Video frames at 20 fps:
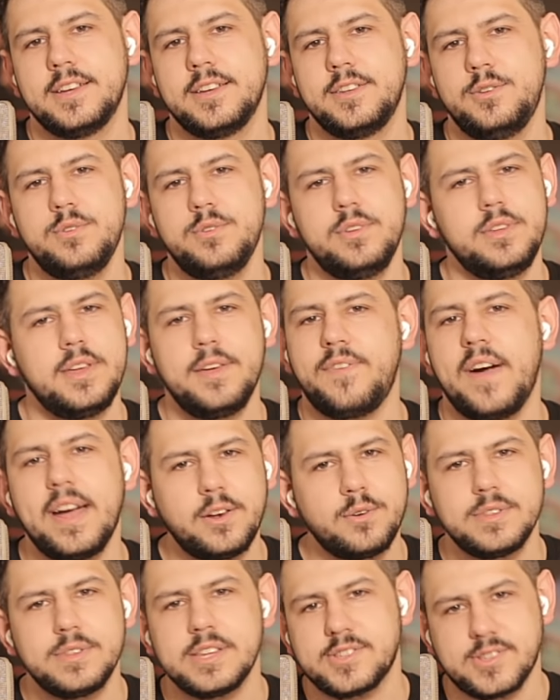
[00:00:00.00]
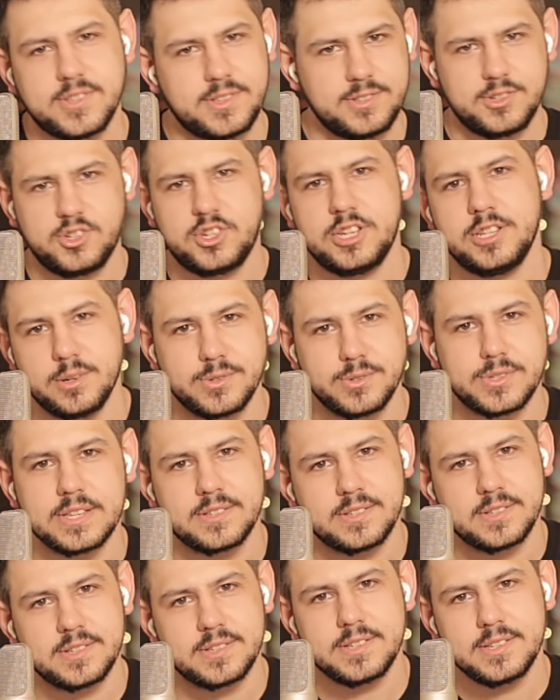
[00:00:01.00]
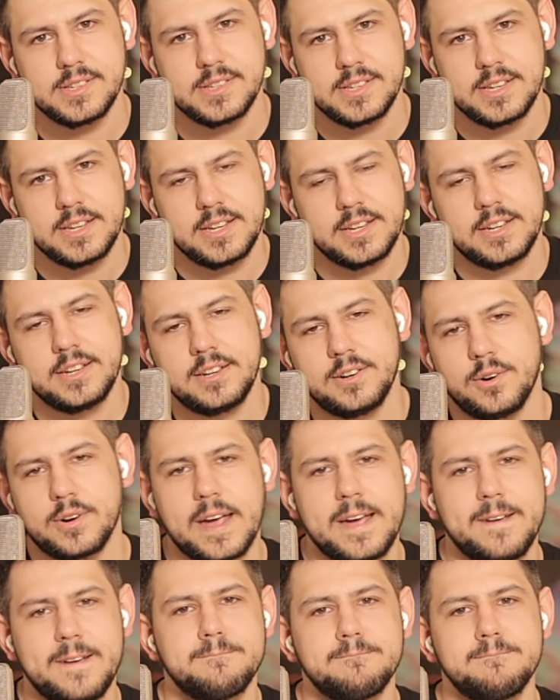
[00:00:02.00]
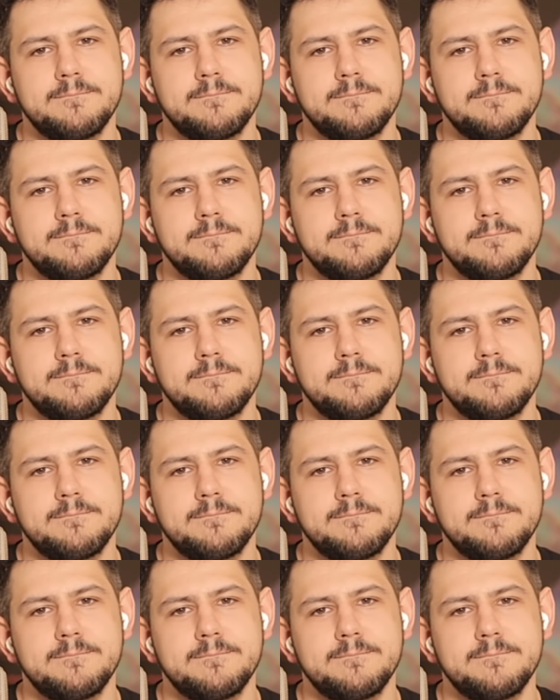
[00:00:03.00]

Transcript: If I know this, she knows this. Okay.